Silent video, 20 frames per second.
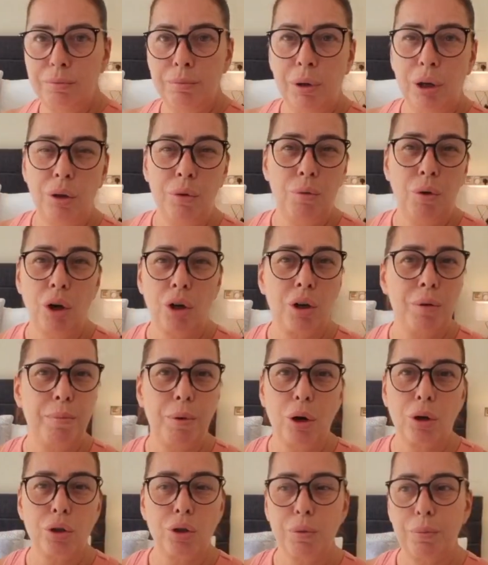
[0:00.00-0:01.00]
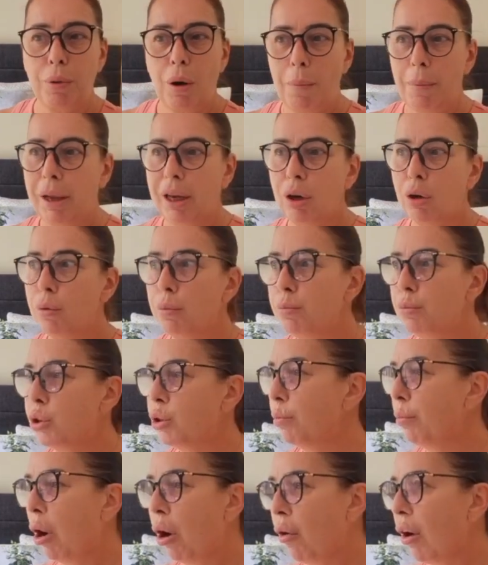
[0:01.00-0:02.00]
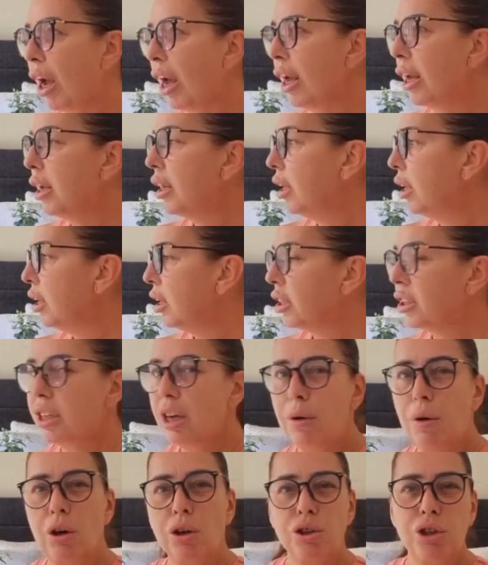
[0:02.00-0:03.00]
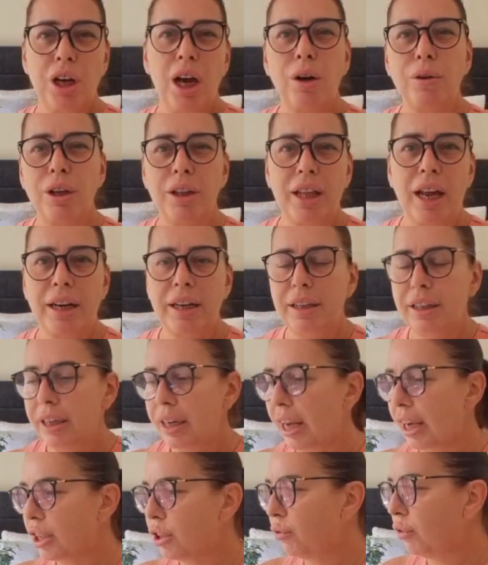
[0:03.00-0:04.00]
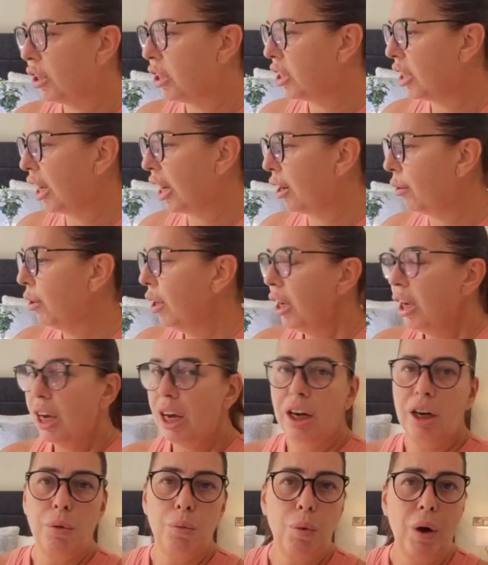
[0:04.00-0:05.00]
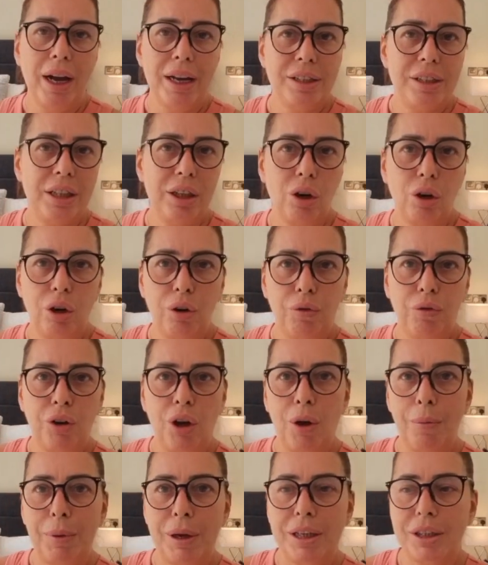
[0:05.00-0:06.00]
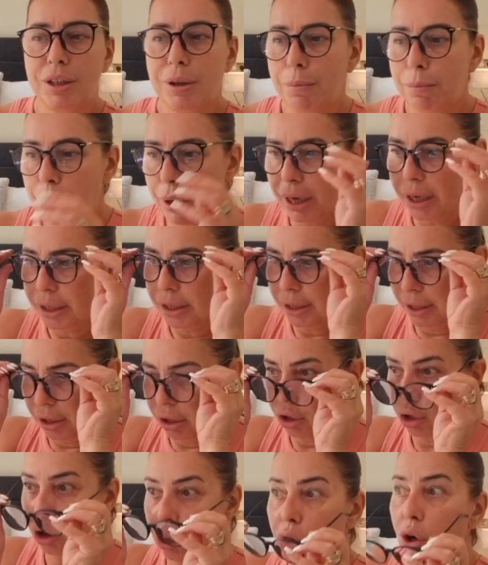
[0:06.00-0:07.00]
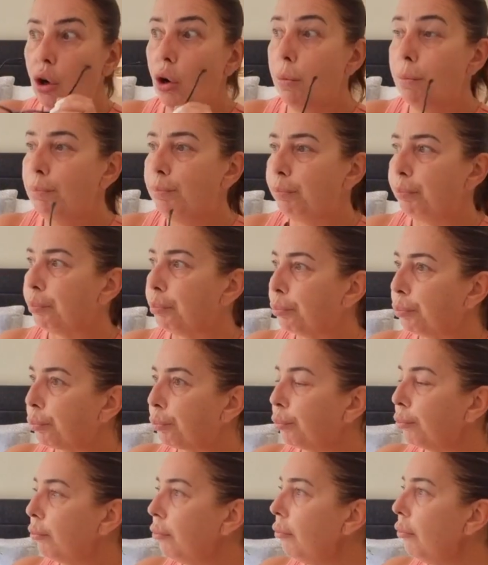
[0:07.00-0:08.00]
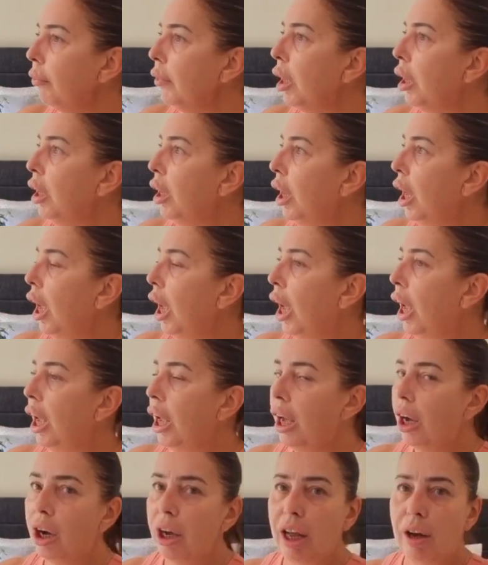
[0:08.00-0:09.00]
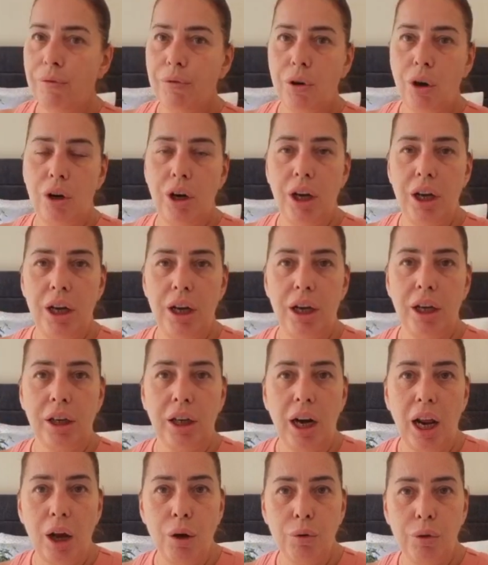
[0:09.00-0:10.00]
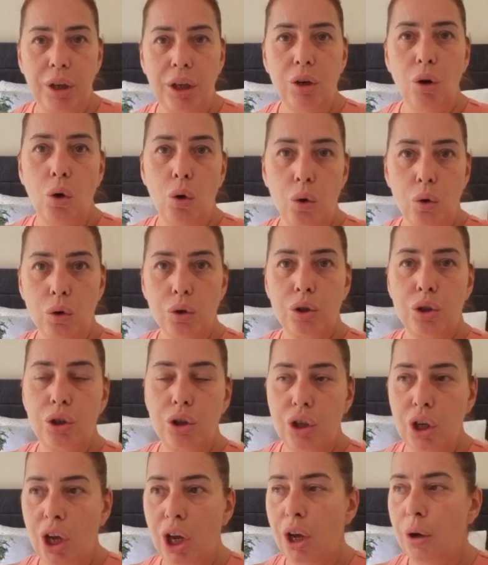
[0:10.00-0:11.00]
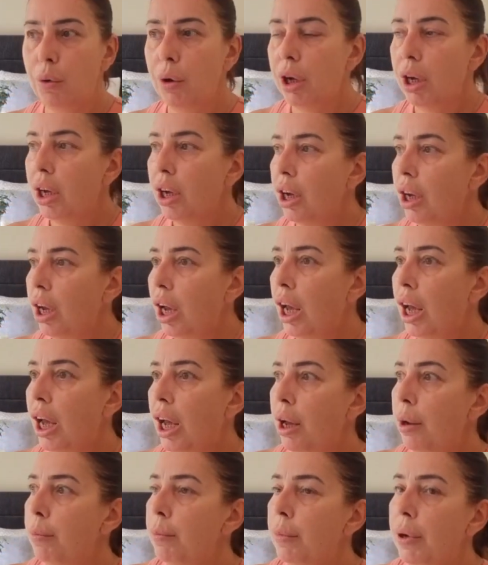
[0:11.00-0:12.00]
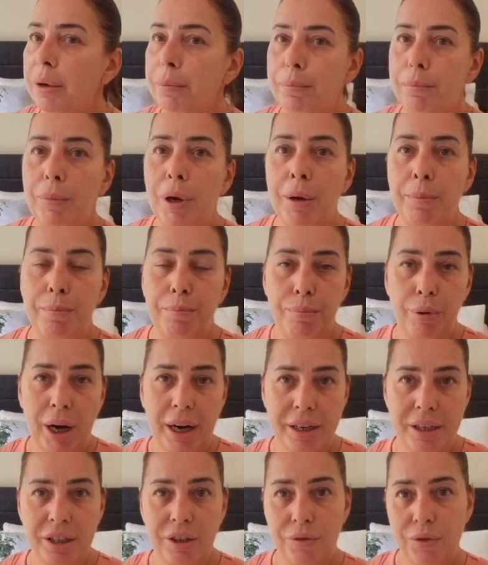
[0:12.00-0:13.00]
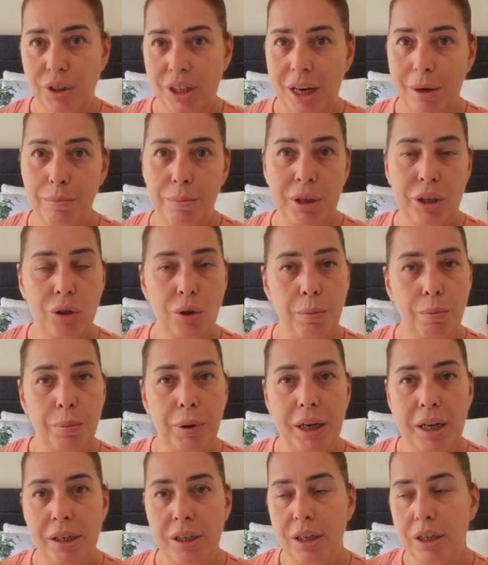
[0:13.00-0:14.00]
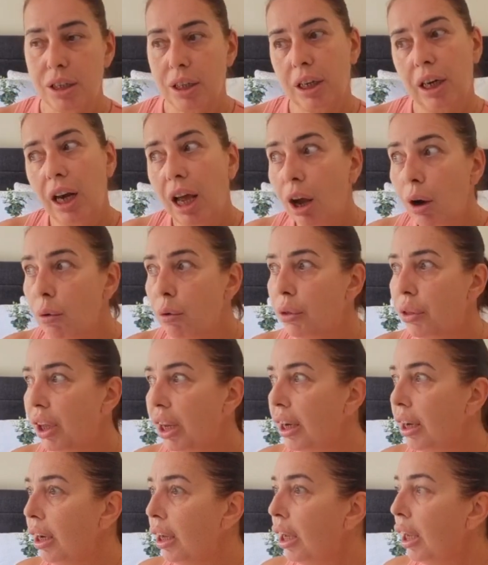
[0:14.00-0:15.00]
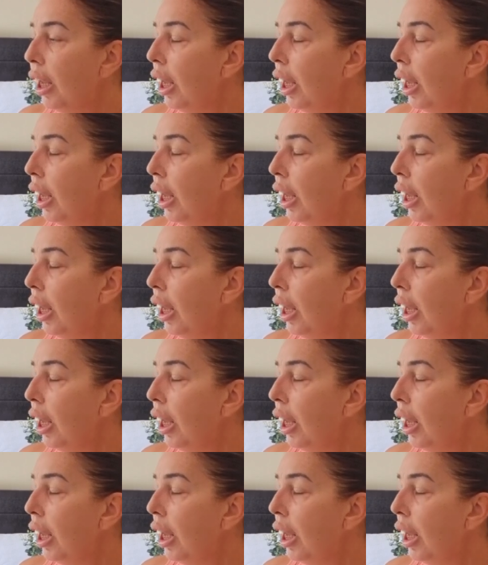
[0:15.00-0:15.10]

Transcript: My rocker box will probably come tomorrow. So I'll show you that in the next video. And I'm waiting on a few bits and pieces to come. I have got a clothing haul to do. A brand have sent me some pieces of clothing.